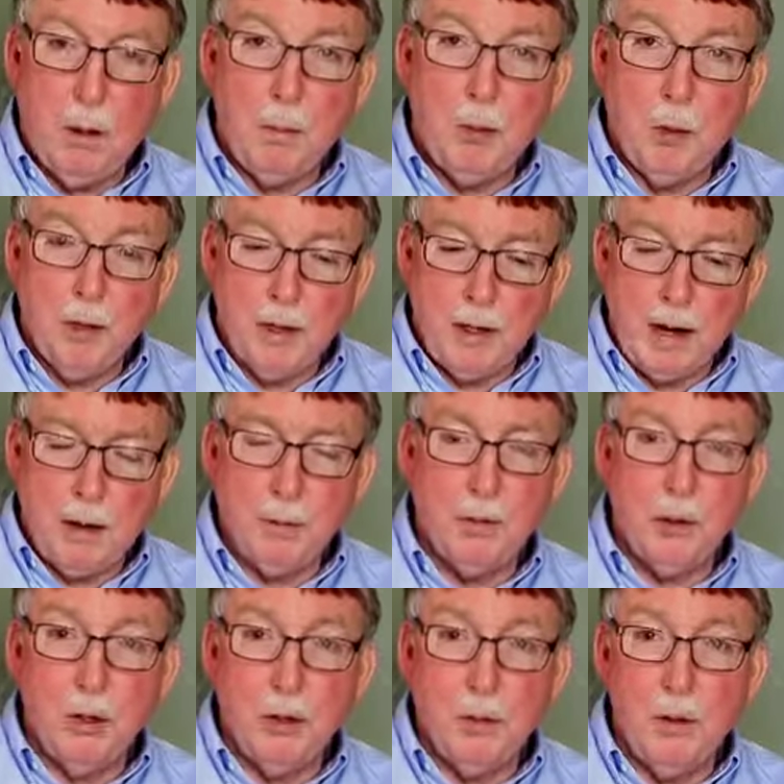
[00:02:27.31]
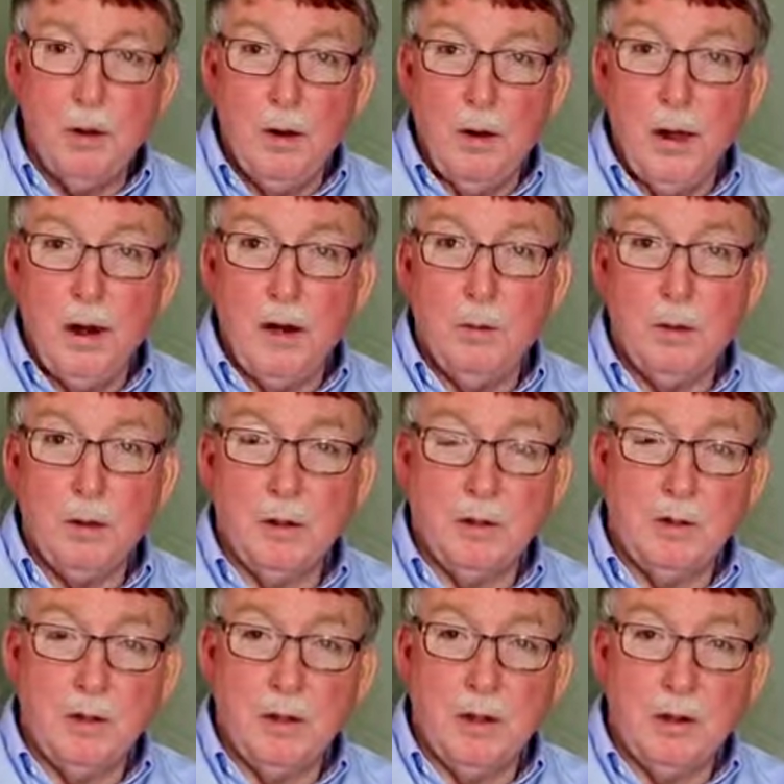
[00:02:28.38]
pointed out toe, and we can
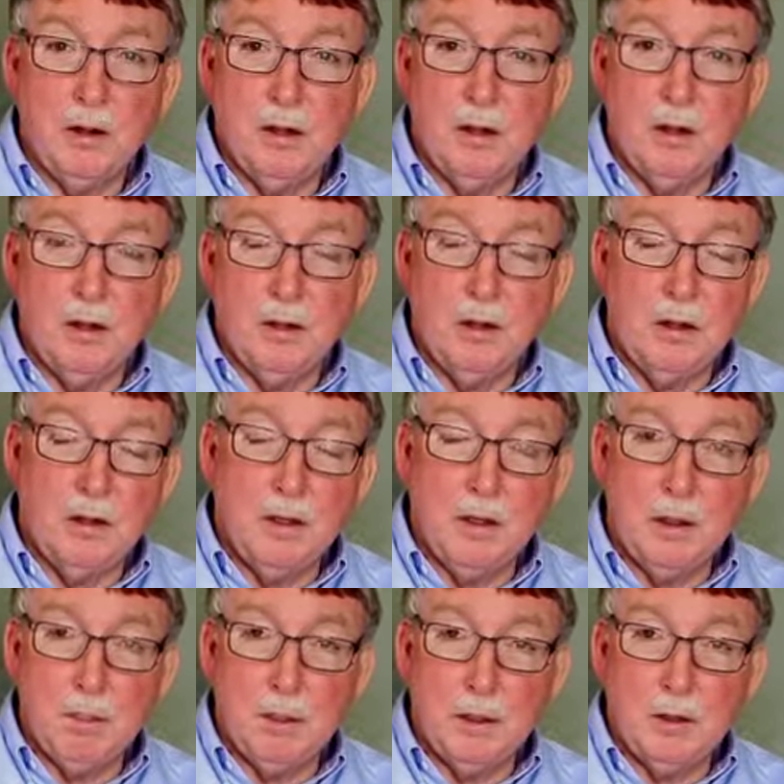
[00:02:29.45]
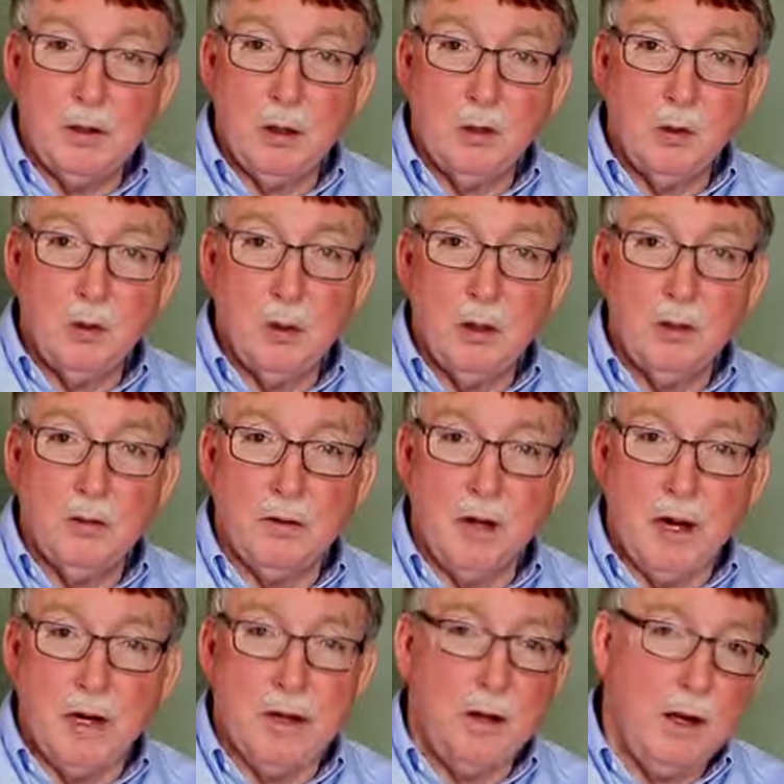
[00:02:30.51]
see that the big toe joint is
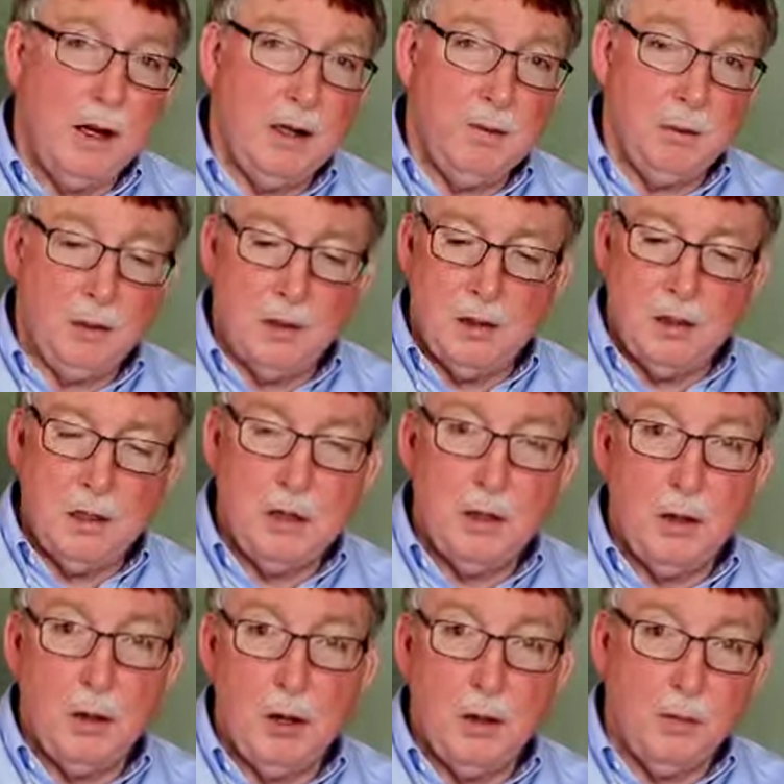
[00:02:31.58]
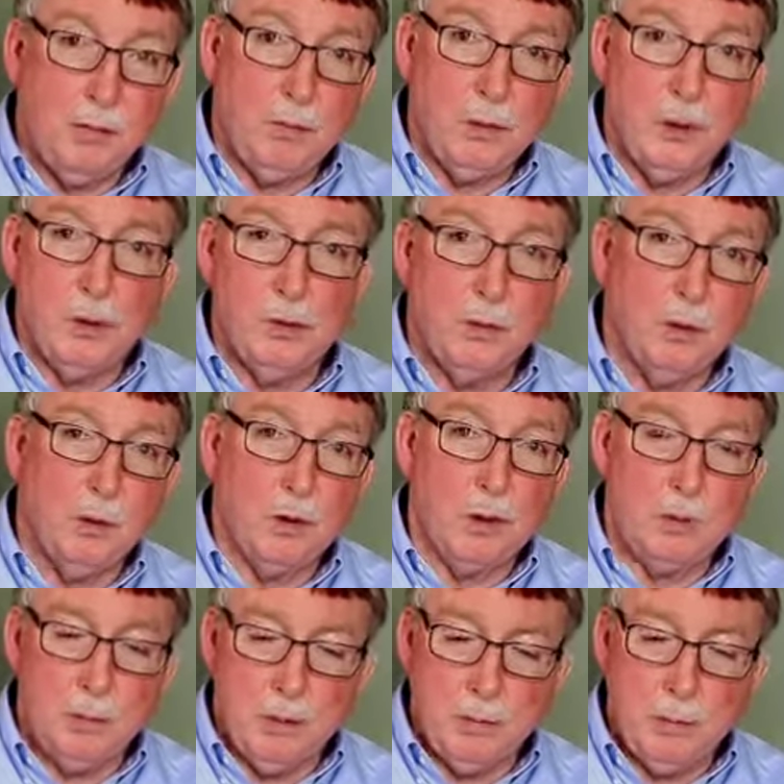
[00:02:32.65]
not aligned with the knee at all if we go to look
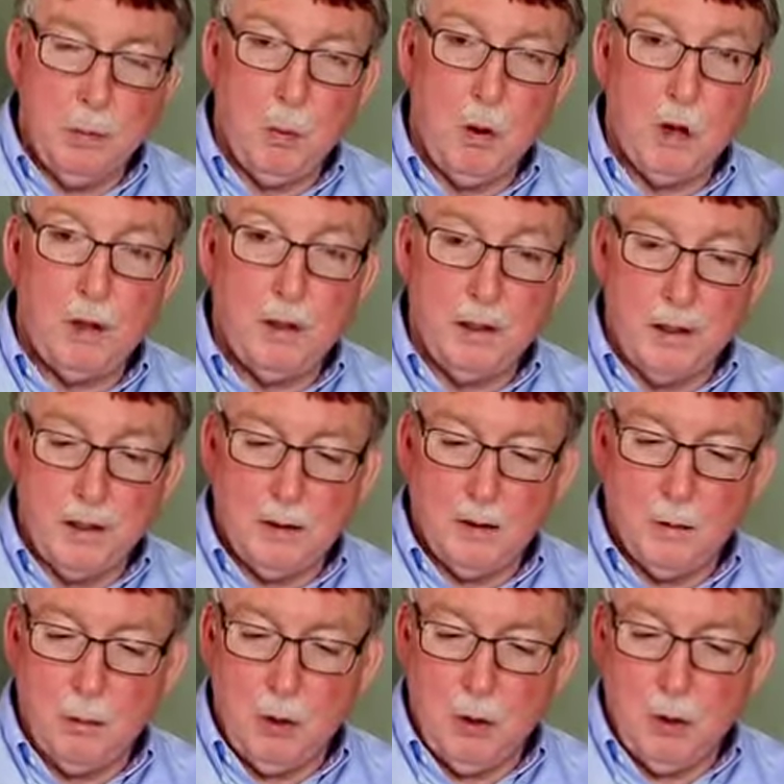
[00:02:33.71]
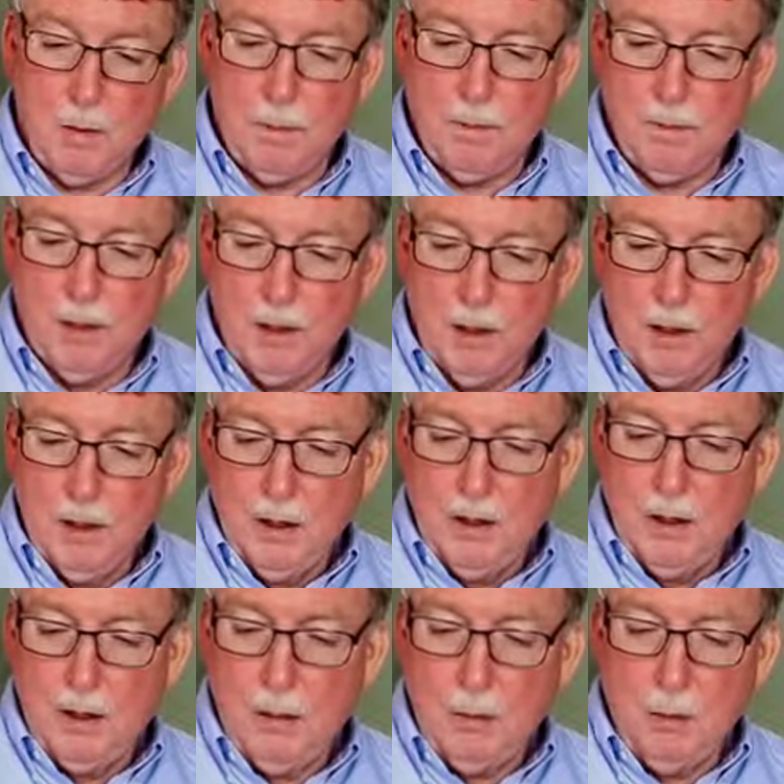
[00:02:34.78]
at people walking at the mall.
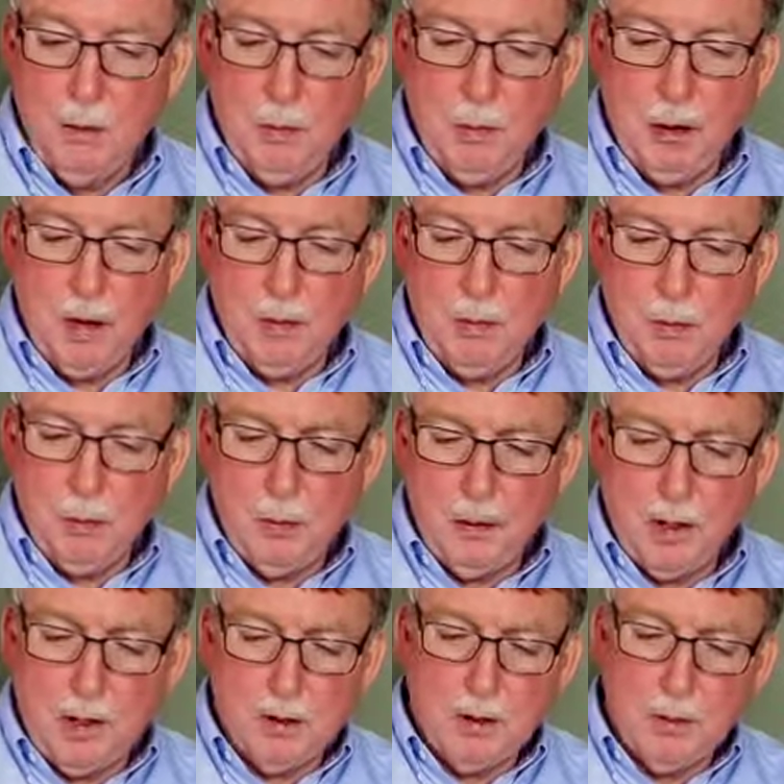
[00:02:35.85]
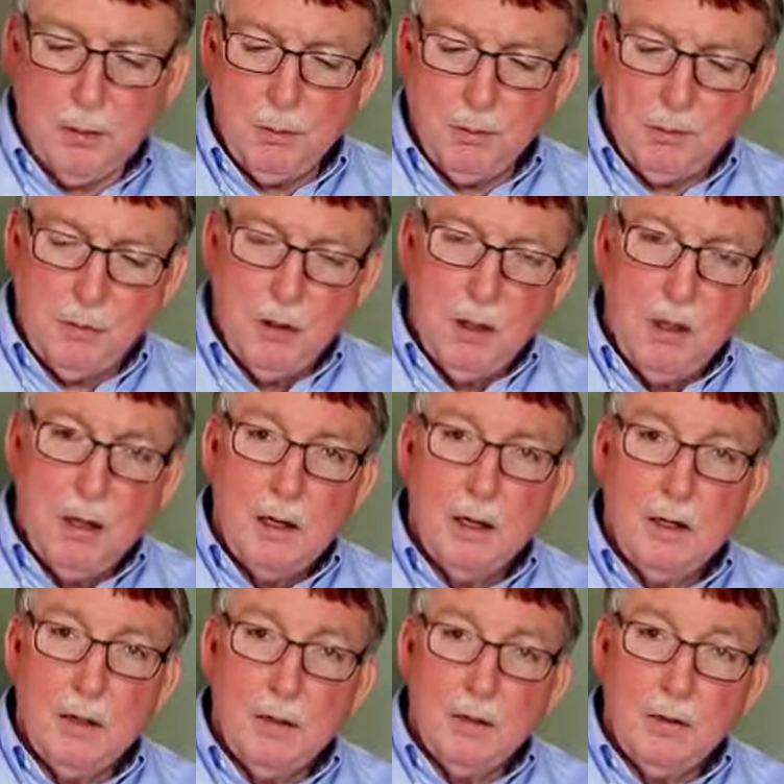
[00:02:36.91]
Now, the real problem with that comes
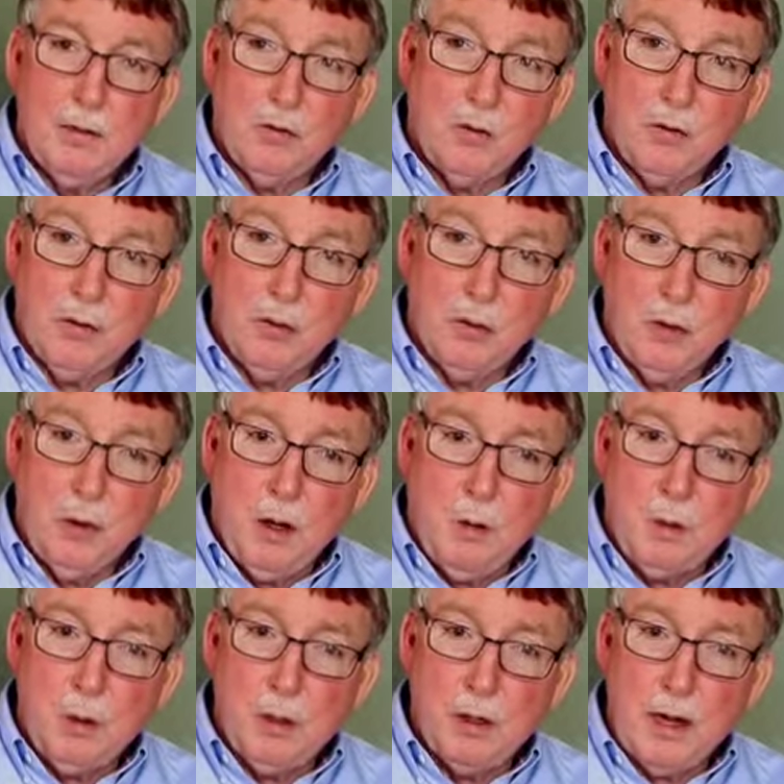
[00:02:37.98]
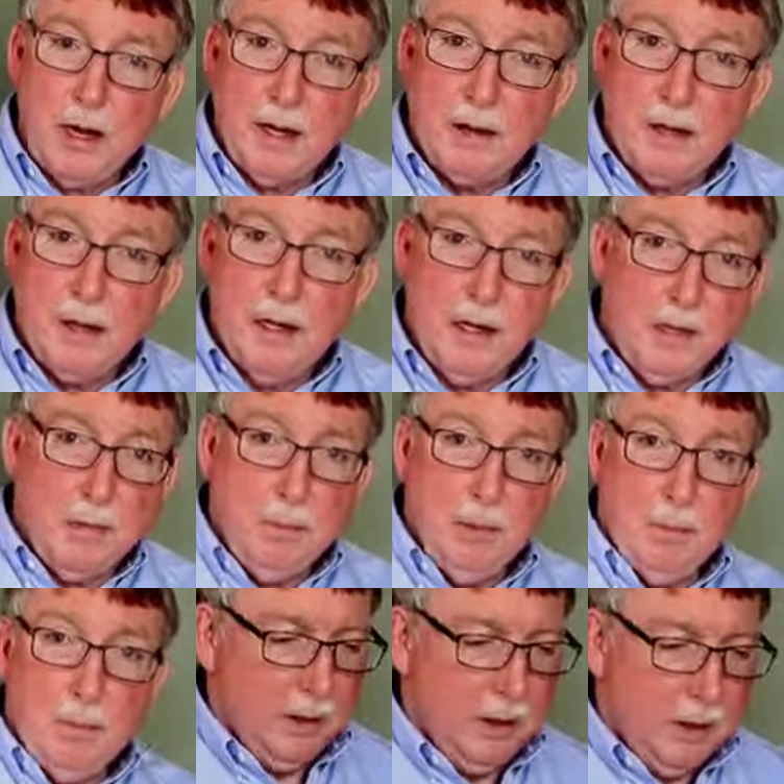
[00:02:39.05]
is really at the hip.
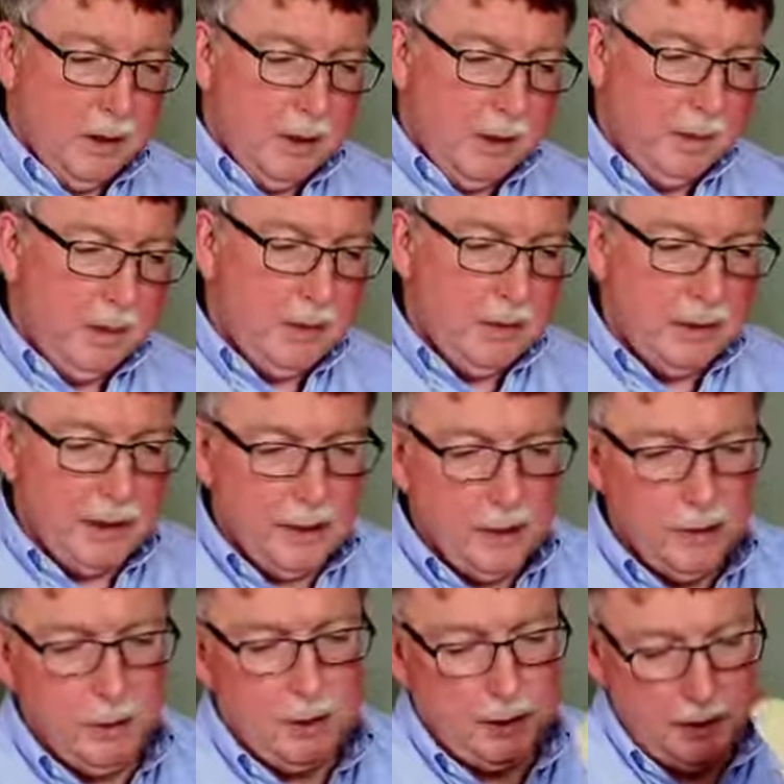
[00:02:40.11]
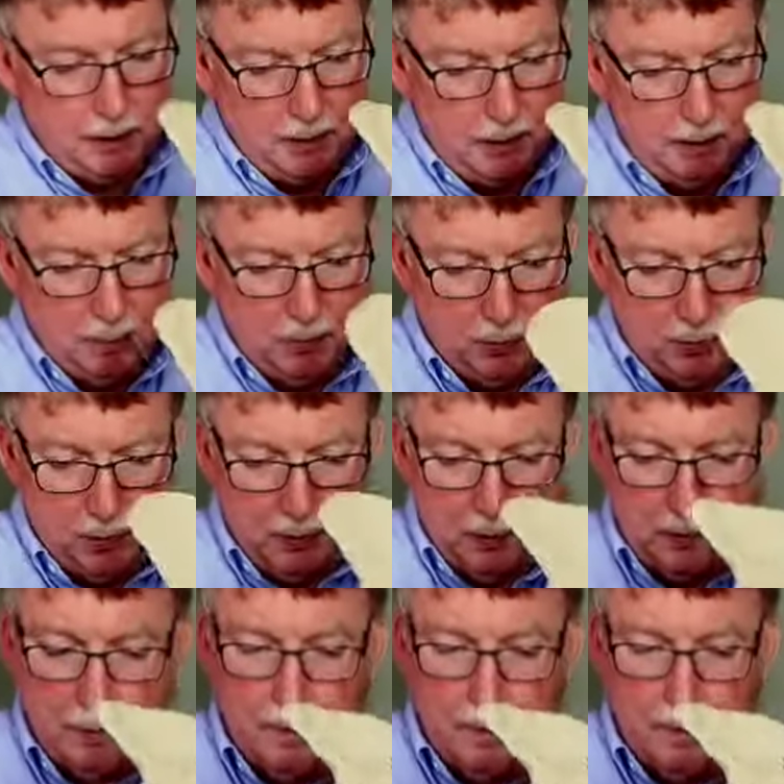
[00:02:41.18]
If we take a look at the hip joint,